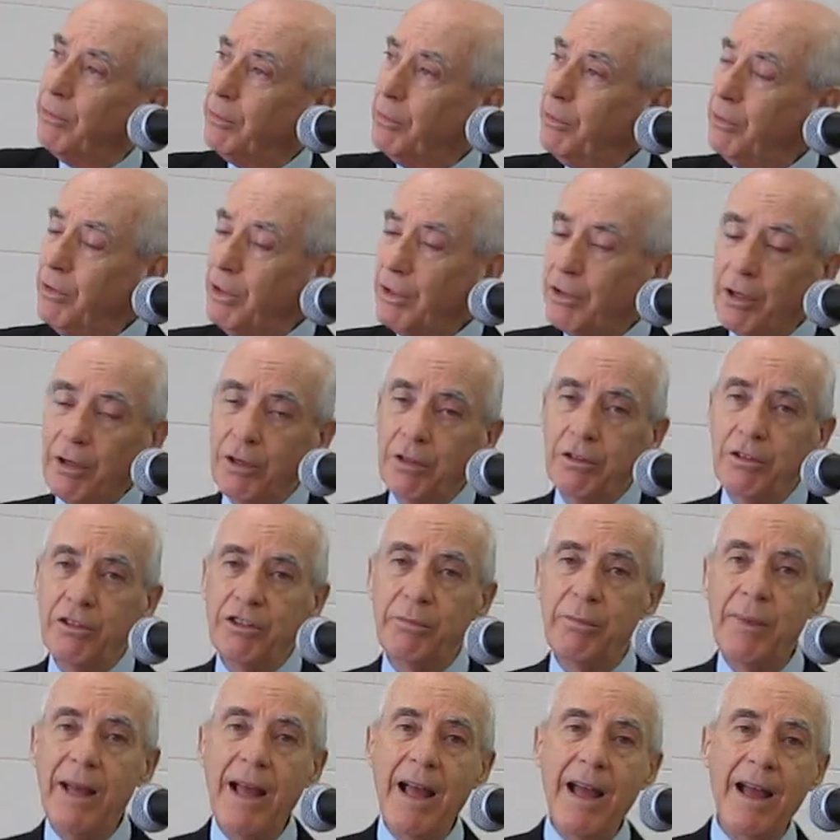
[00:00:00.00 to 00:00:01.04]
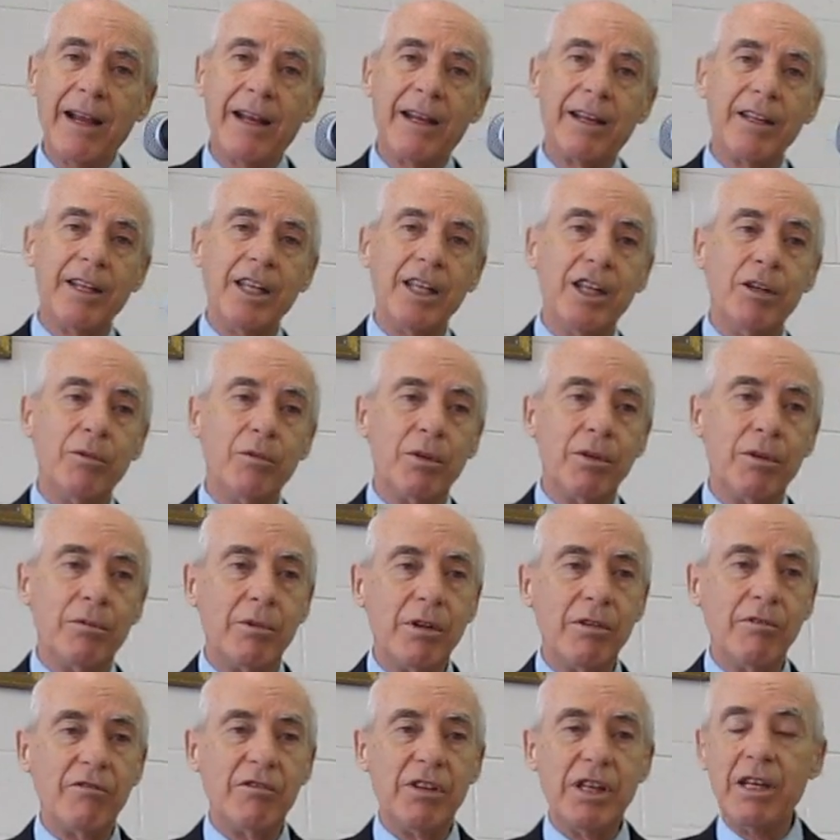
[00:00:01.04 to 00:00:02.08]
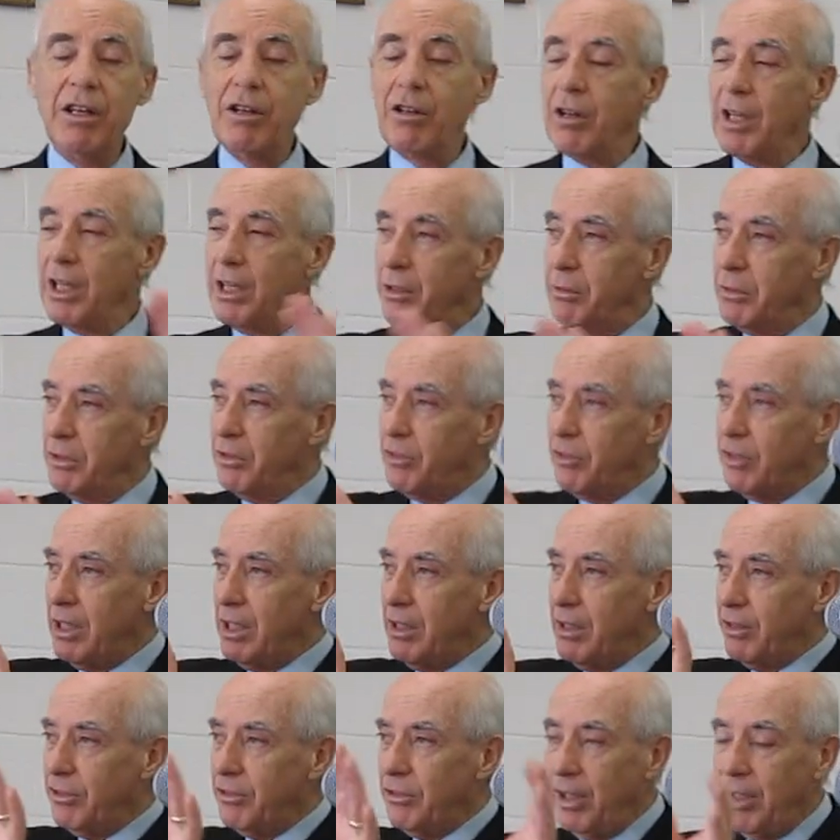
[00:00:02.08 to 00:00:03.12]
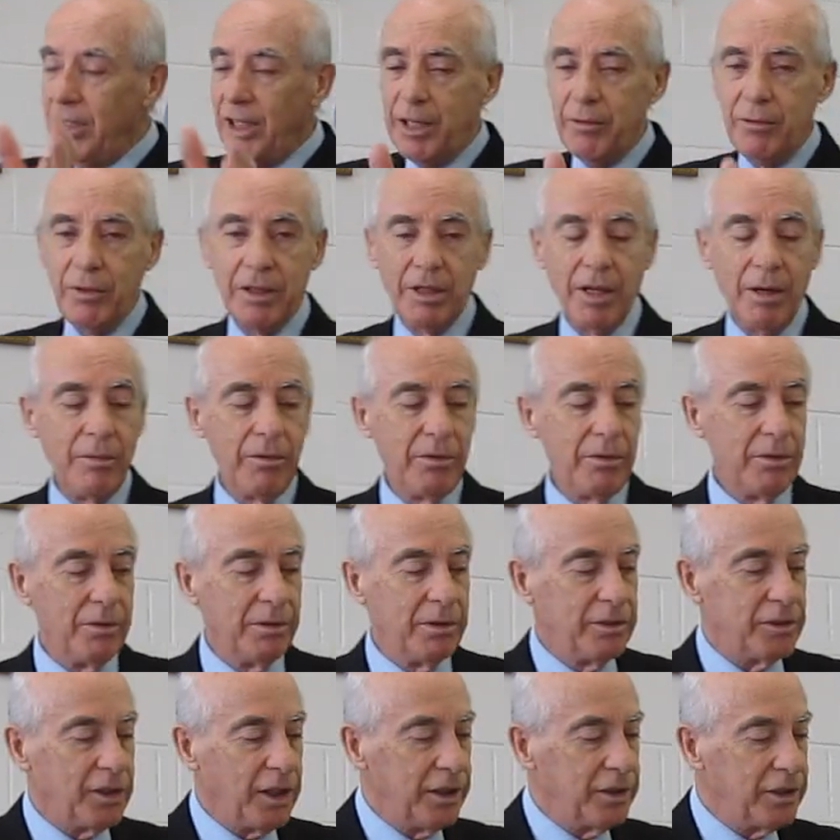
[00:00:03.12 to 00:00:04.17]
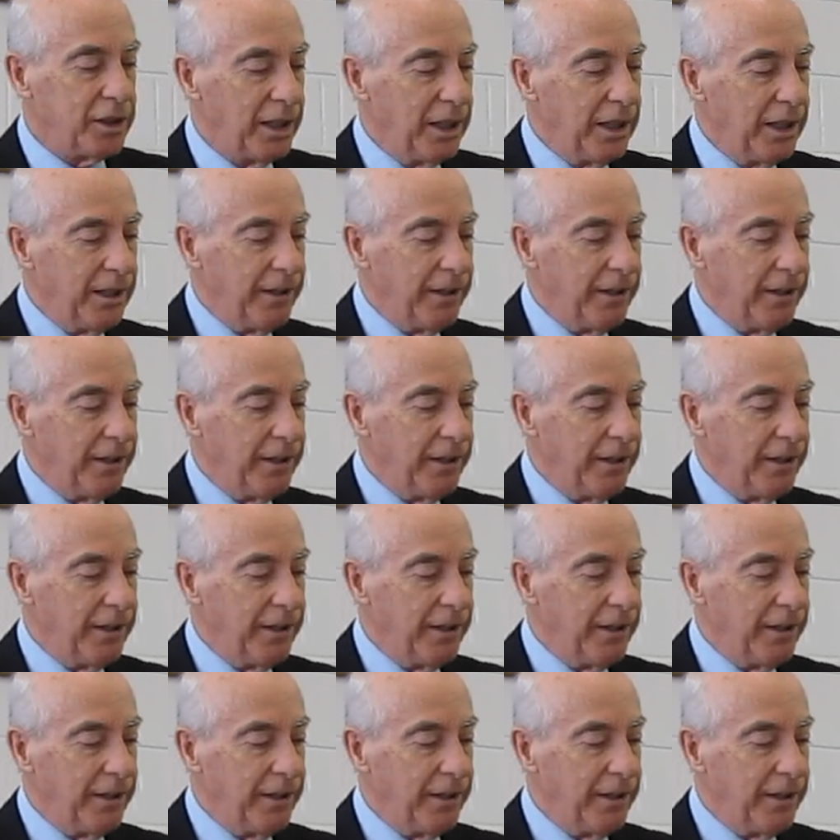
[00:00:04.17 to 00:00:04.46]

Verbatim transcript: threw the curtains back, and then you would reveal, and you would see, and the sunlight would come through and such.